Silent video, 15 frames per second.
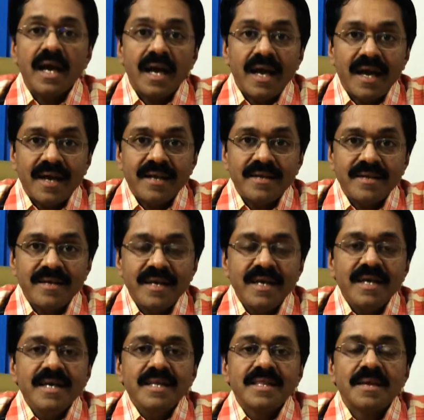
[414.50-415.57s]
And
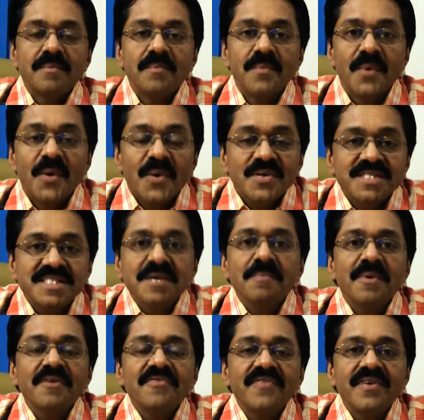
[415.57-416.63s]
the most
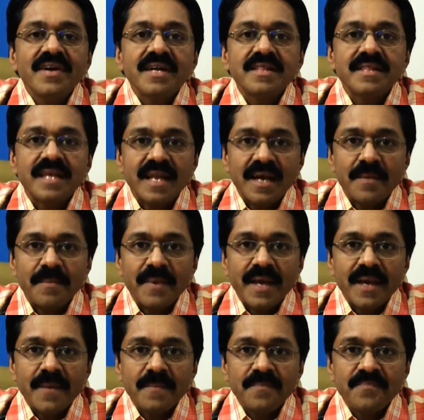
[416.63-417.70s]
preferred
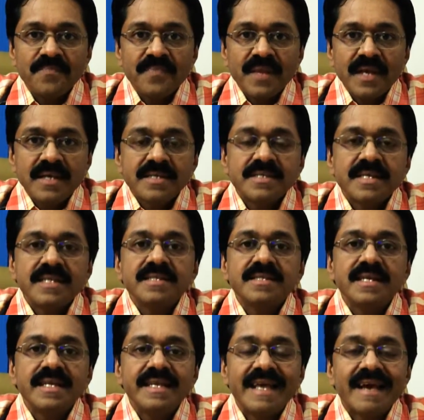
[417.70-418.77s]
therapy since
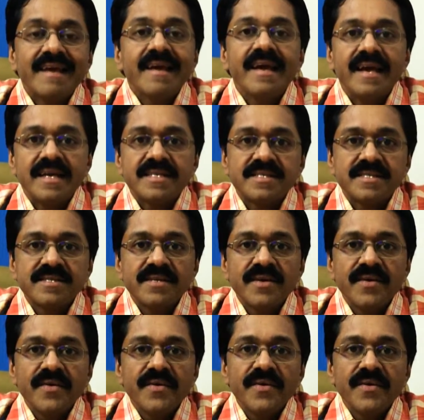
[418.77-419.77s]
decades